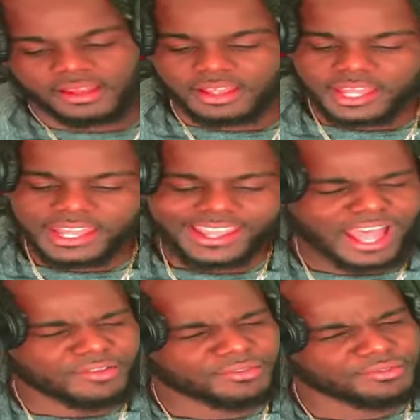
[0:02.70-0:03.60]
Hey, I
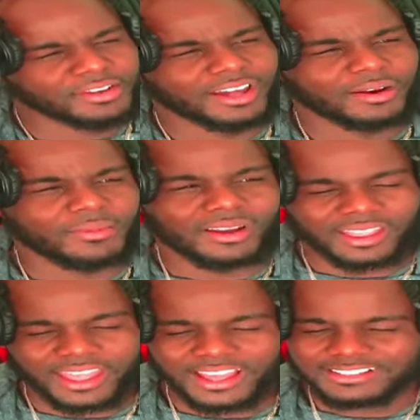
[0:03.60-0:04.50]
haven't forgot about
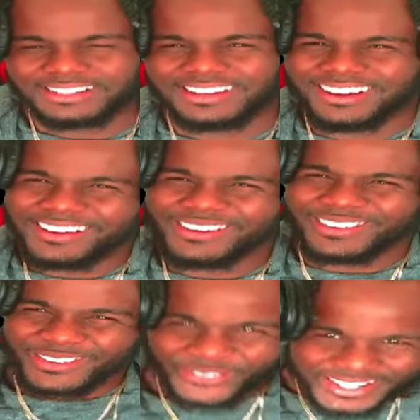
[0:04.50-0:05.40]
Caskey. Are y'all
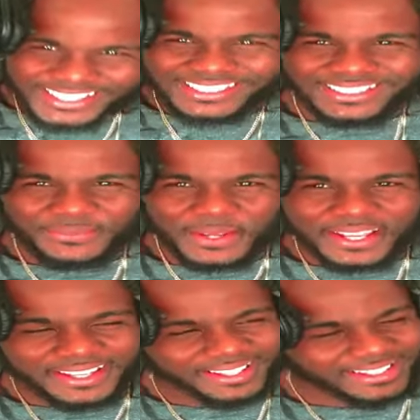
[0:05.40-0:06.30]
crazy, man?